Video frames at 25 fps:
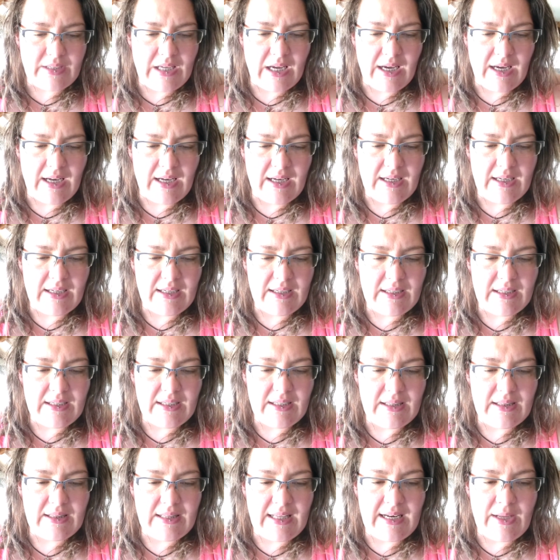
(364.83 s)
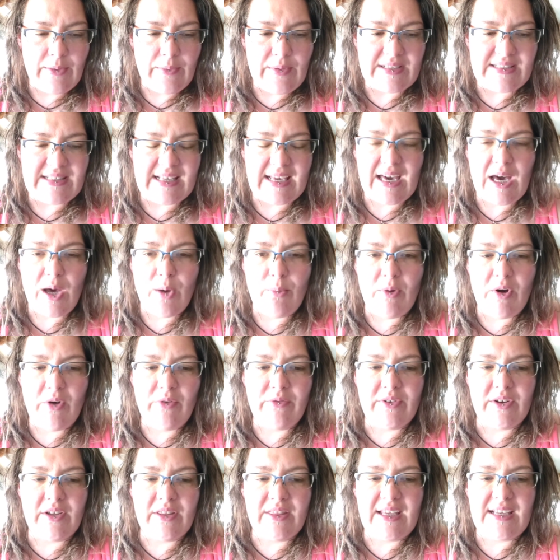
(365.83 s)
uh, anyways, they come
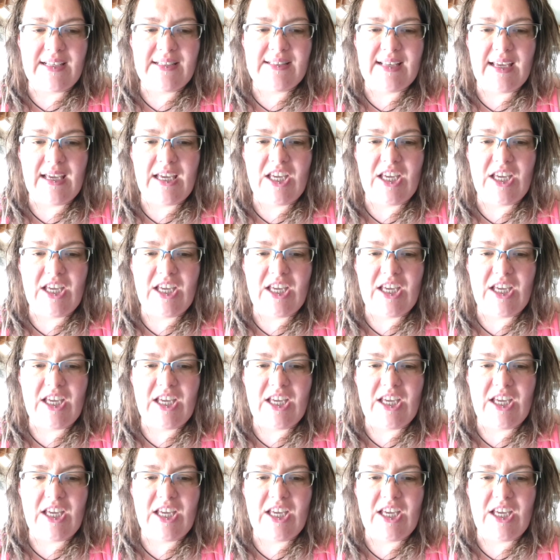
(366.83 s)
over and they say,